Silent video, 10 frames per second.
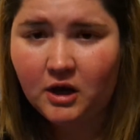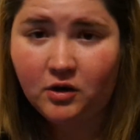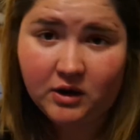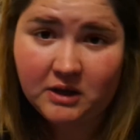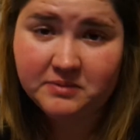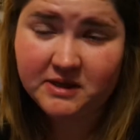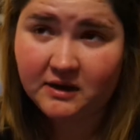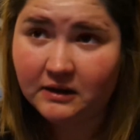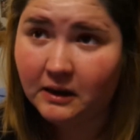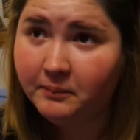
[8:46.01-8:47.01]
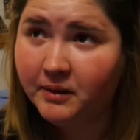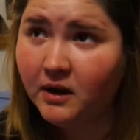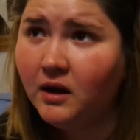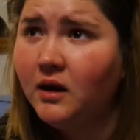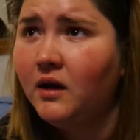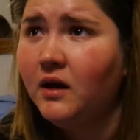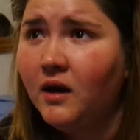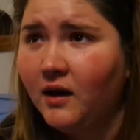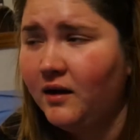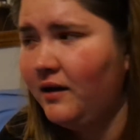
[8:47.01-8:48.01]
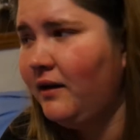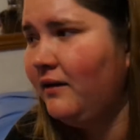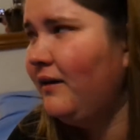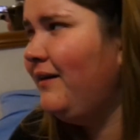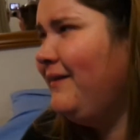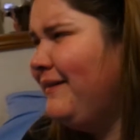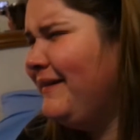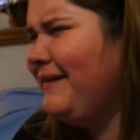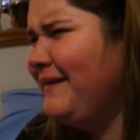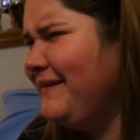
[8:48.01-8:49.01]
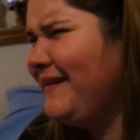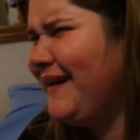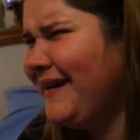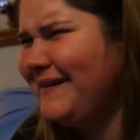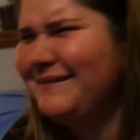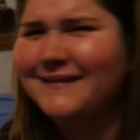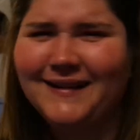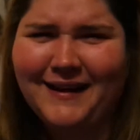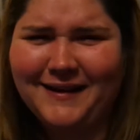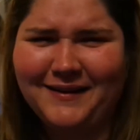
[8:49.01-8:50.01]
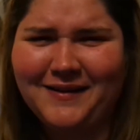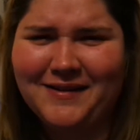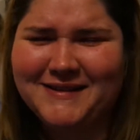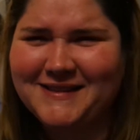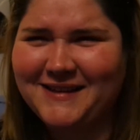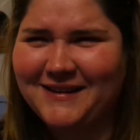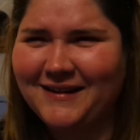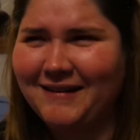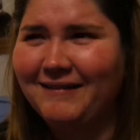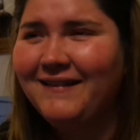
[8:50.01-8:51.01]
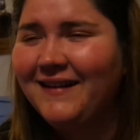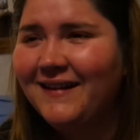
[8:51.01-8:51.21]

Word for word: I know I keep saying that, but huh? I don't know what to do.